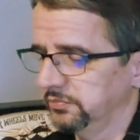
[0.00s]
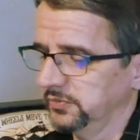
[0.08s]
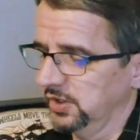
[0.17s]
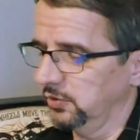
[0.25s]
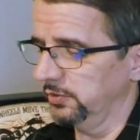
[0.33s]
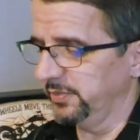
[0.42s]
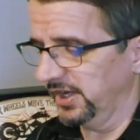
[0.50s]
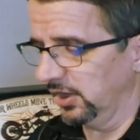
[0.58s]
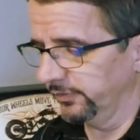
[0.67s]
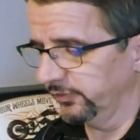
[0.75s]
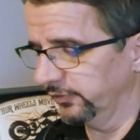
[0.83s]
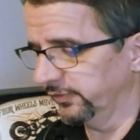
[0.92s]
it would be
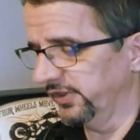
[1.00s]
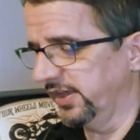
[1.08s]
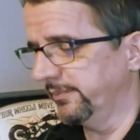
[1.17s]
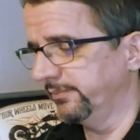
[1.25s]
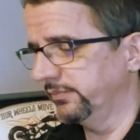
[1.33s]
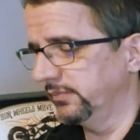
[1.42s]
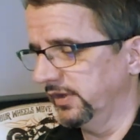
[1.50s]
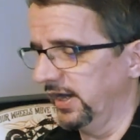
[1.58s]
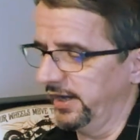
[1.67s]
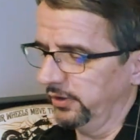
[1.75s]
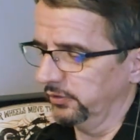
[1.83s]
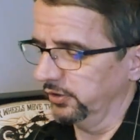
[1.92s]
helpful for them. I
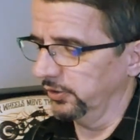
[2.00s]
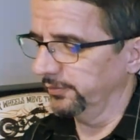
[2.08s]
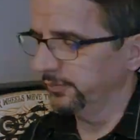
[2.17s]
don't know.